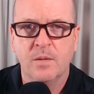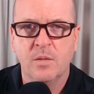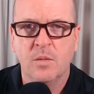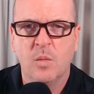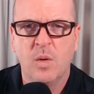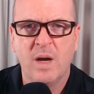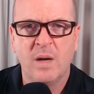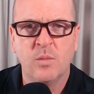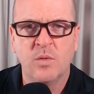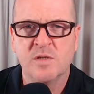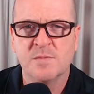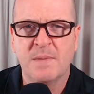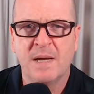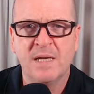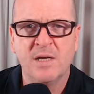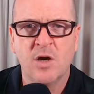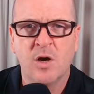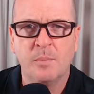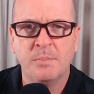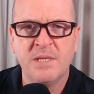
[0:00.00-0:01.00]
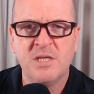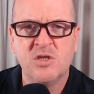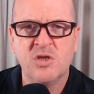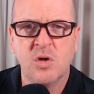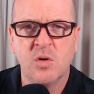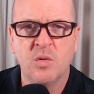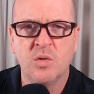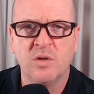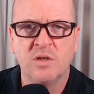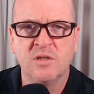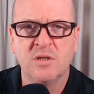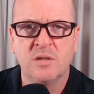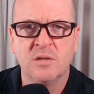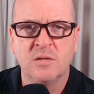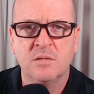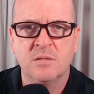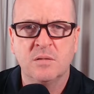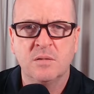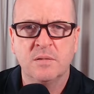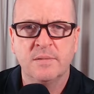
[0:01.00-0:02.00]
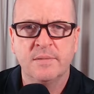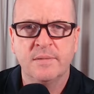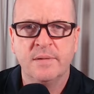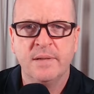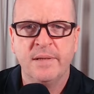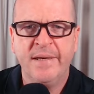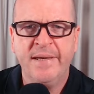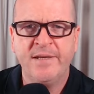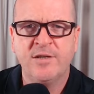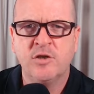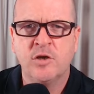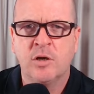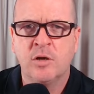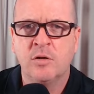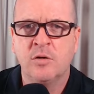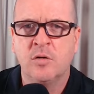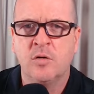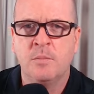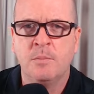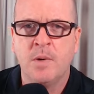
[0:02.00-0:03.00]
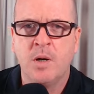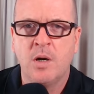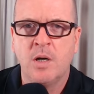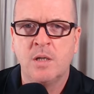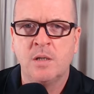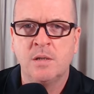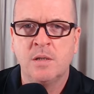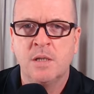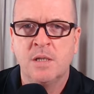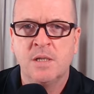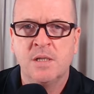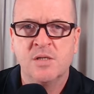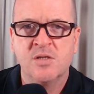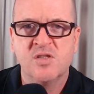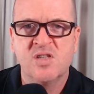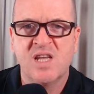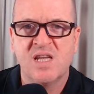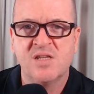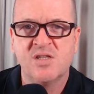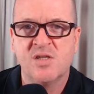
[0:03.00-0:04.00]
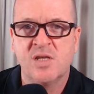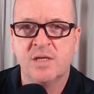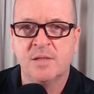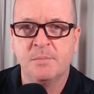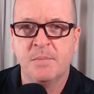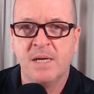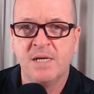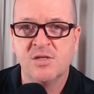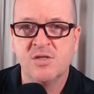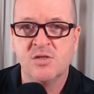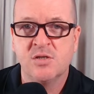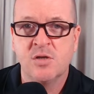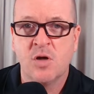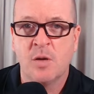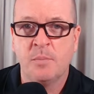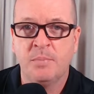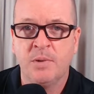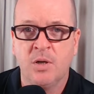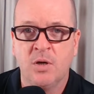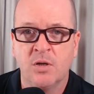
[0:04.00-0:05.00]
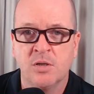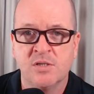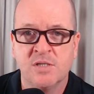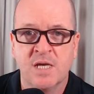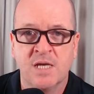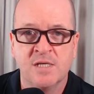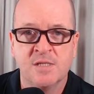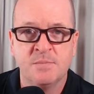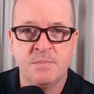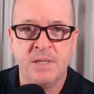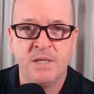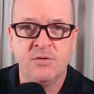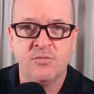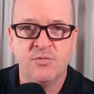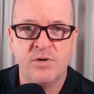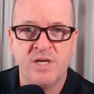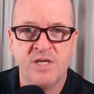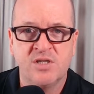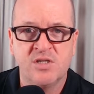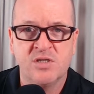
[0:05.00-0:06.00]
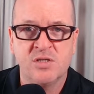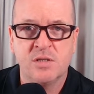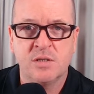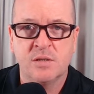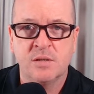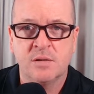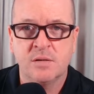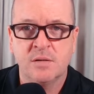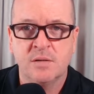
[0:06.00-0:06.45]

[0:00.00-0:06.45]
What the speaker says: Why was my copy sold? eToro Mon says that my stop loss has been reached.